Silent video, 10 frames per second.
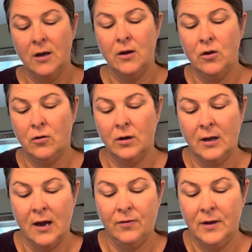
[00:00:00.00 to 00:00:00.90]
you could
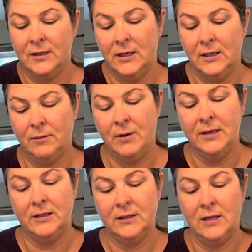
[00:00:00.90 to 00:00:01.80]
cut this into
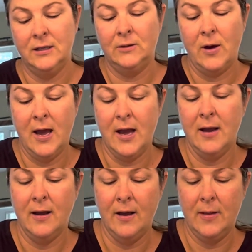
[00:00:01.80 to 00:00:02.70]
pieces this
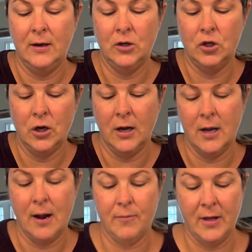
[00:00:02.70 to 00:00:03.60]
way and then chunk
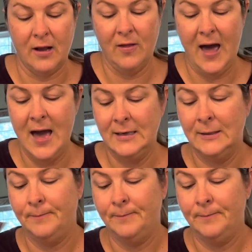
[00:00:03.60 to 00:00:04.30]
it up like that.